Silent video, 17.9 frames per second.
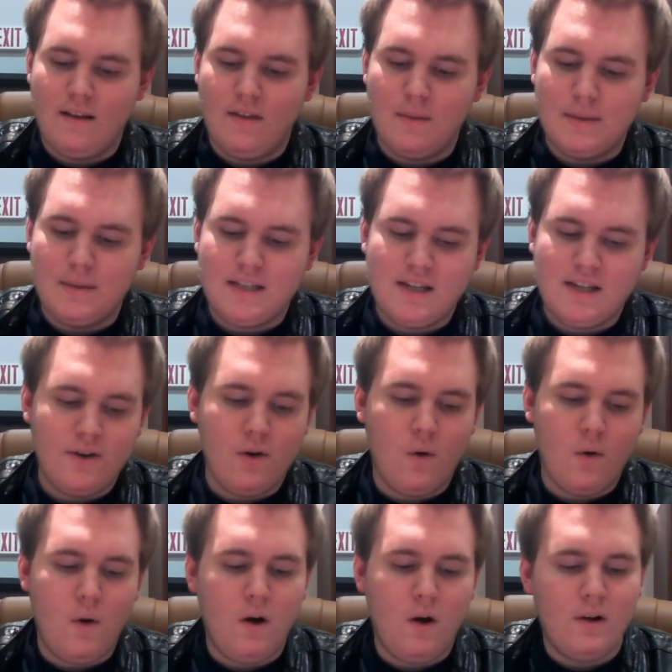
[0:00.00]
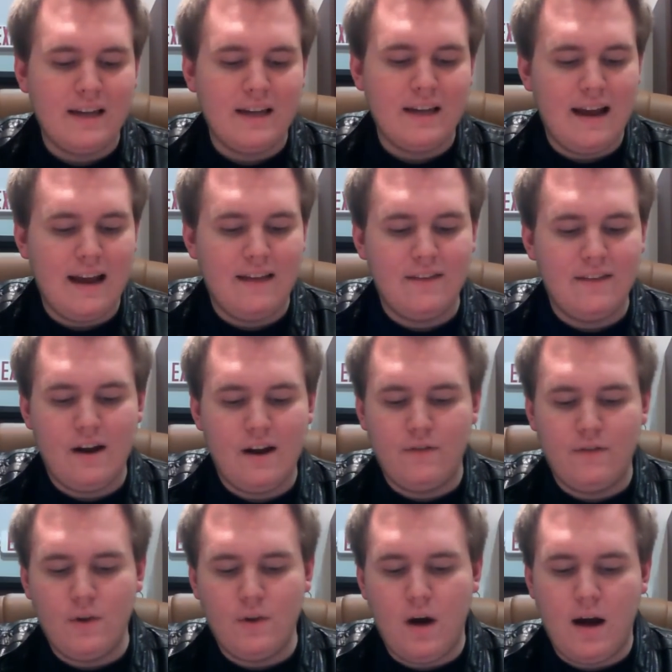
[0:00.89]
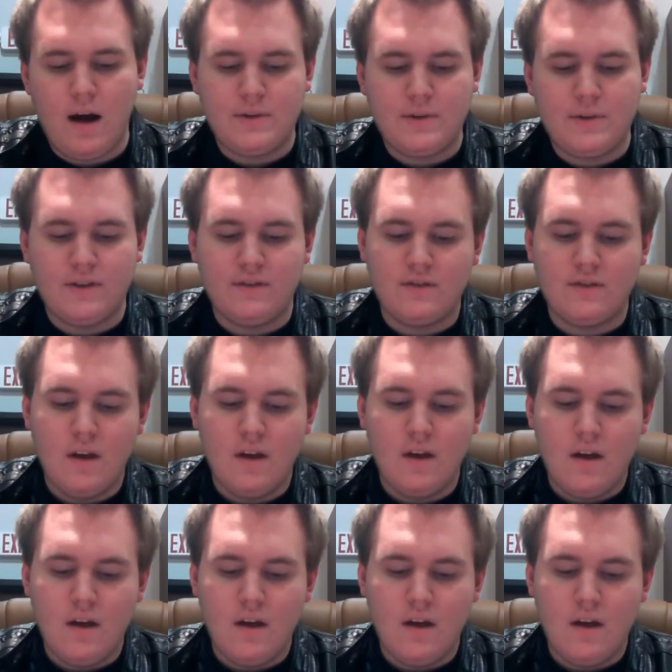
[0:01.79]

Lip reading: the material quality and the airflow options